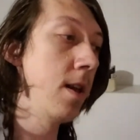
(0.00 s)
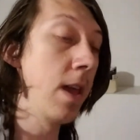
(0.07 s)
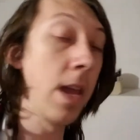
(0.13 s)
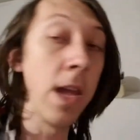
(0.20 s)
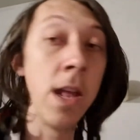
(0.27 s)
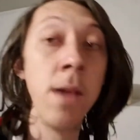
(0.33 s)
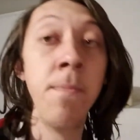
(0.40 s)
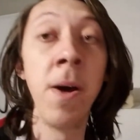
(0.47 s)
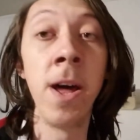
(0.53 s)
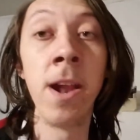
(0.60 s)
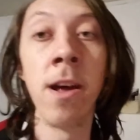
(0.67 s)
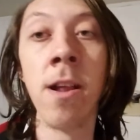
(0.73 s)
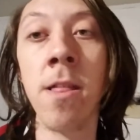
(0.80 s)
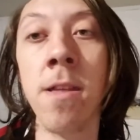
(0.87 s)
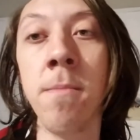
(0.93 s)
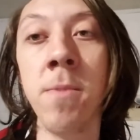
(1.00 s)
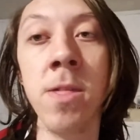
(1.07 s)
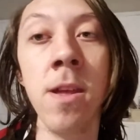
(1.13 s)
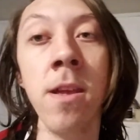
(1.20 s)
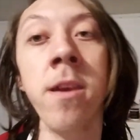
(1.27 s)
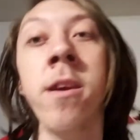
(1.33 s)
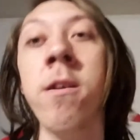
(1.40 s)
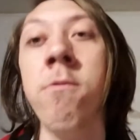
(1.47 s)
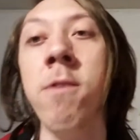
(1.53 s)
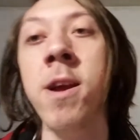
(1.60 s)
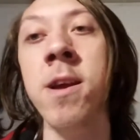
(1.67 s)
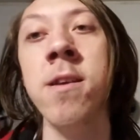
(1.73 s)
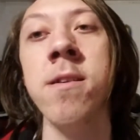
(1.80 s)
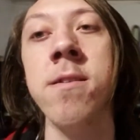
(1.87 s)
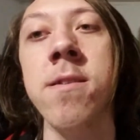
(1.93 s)
get a bet out of them, and then you can
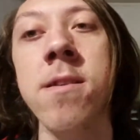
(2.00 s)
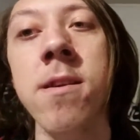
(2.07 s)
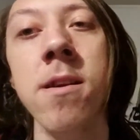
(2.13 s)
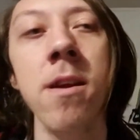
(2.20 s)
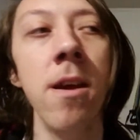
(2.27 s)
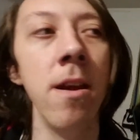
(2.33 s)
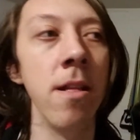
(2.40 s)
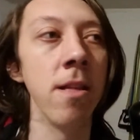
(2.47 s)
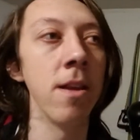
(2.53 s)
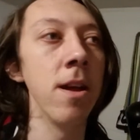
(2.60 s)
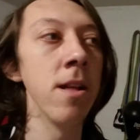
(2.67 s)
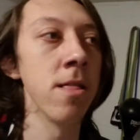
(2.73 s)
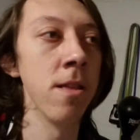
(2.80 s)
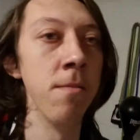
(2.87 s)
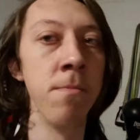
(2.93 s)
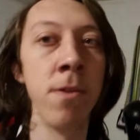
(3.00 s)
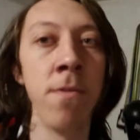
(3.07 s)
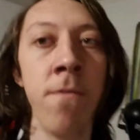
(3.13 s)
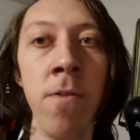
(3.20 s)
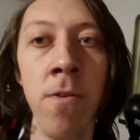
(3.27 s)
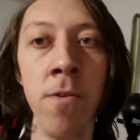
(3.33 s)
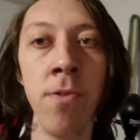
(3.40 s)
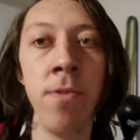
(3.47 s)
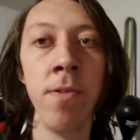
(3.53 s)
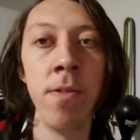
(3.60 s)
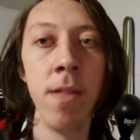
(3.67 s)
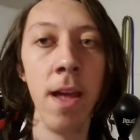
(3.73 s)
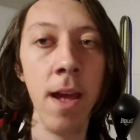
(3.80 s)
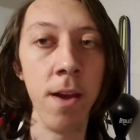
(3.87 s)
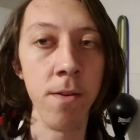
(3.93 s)
raise and get them to fold
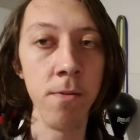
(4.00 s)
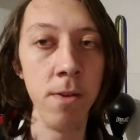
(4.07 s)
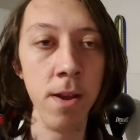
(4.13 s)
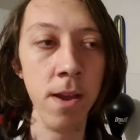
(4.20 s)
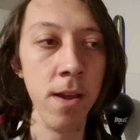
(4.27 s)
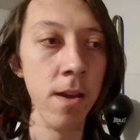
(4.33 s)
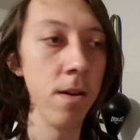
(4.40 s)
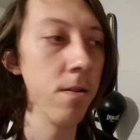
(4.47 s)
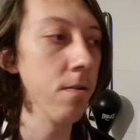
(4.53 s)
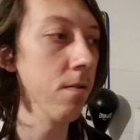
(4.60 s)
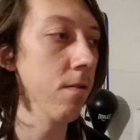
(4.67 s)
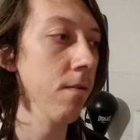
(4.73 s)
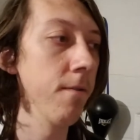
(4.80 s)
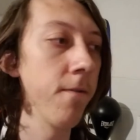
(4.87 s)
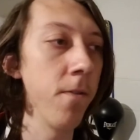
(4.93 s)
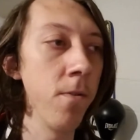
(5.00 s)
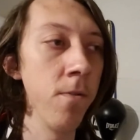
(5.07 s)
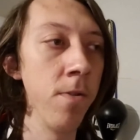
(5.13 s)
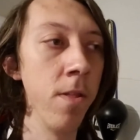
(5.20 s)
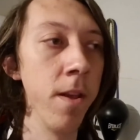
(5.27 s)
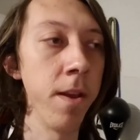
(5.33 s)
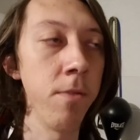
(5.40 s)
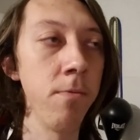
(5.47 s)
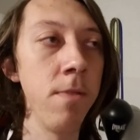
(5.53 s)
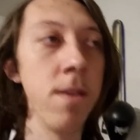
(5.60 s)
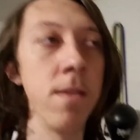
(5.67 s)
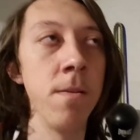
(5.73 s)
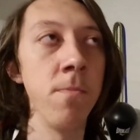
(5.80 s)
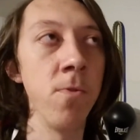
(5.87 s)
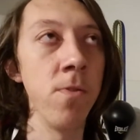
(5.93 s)
equity, fold like
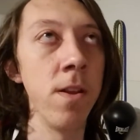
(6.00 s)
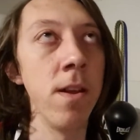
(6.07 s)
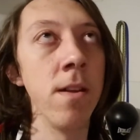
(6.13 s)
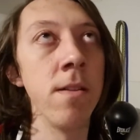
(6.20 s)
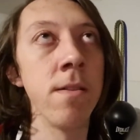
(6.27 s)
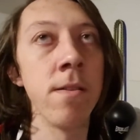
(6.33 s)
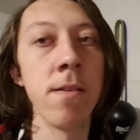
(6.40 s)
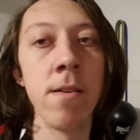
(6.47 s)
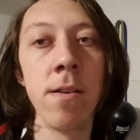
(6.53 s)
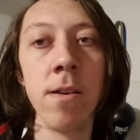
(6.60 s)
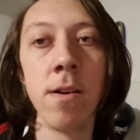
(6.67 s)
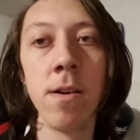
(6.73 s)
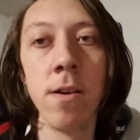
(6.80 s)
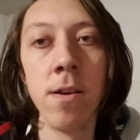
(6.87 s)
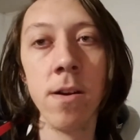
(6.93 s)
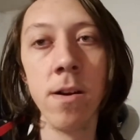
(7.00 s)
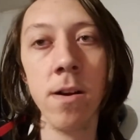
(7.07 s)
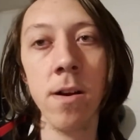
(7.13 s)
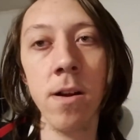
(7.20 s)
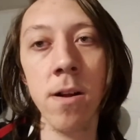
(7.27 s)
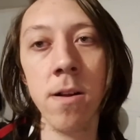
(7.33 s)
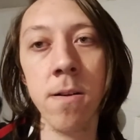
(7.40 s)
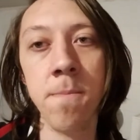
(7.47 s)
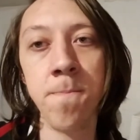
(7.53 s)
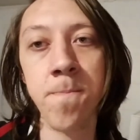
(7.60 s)
reasonable hands. Uh,